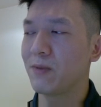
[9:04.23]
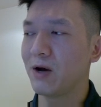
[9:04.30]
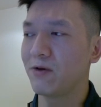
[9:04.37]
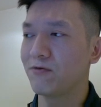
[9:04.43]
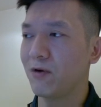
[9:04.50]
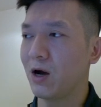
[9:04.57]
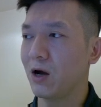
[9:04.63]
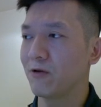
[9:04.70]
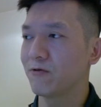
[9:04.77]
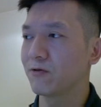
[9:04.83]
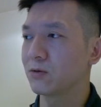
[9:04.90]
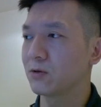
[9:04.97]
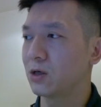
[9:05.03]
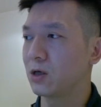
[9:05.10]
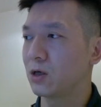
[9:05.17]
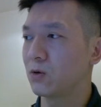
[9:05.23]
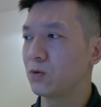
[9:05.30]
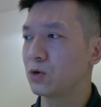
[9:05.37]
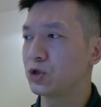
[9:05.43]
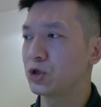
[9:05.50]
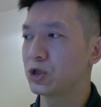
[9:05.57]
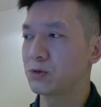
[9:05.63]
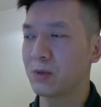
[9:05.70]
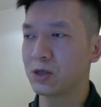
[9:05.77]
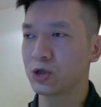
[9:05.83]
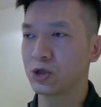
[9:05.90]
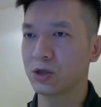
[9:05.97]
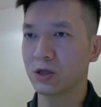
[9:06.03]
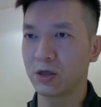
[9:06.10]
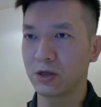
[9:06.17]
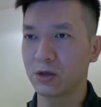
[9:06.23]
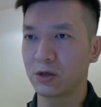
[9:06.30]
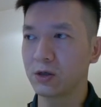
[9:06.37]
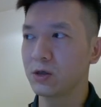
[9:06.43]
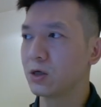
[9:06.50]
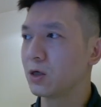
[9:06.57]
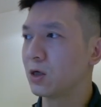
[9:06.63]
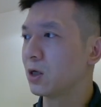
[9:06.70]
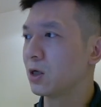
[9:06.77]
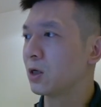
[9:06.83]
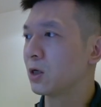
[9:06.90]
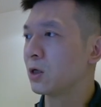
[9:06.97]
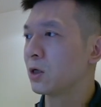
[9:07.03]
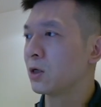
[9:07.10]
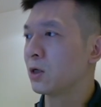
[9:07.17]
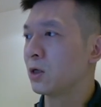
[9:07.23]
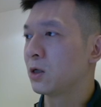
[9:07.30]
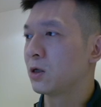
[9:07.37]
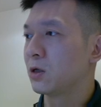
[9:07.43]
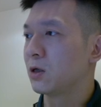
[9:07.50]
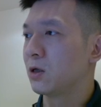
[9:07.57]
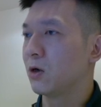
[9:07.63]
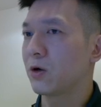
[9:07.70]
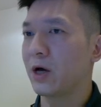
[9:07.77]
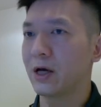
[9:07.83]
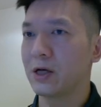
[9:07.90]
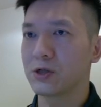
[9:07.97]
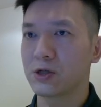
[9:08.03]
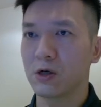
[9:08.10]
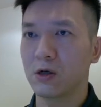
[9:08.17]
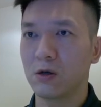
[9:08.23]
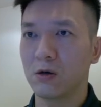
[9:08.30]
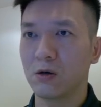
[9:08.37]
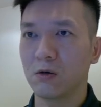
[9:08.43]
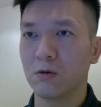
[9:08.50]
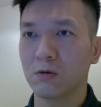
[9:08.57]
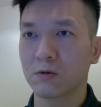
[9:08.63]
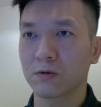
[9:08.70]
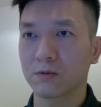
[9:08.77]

by 5, which is much cleaner. Okay, so